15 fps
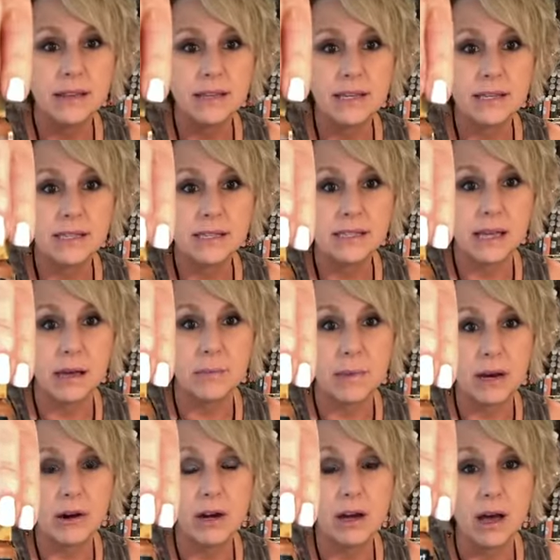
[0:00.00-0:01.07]
this
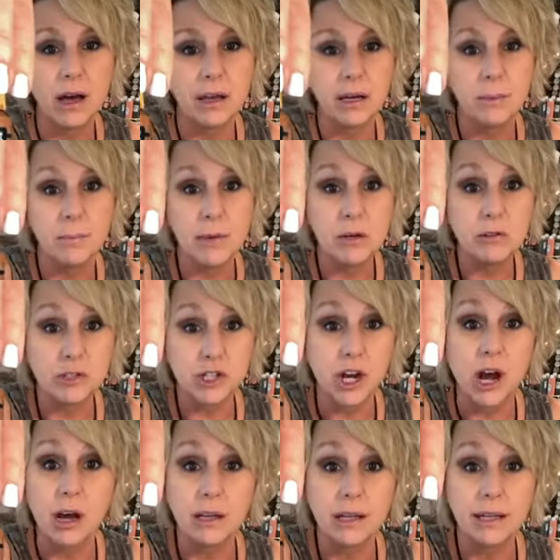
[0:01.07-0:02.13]
Americana milk
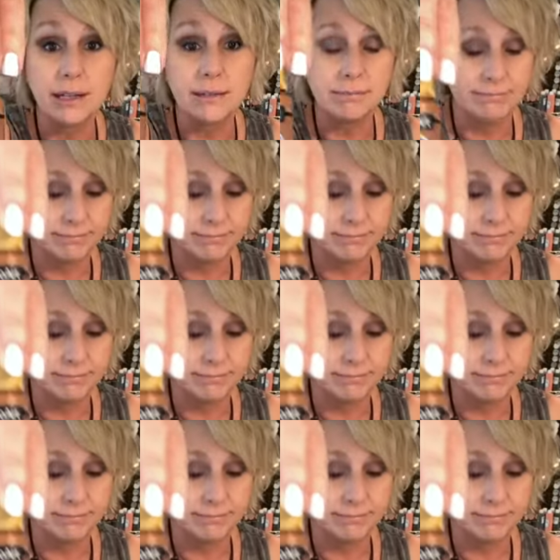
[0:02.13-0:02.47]
chocolate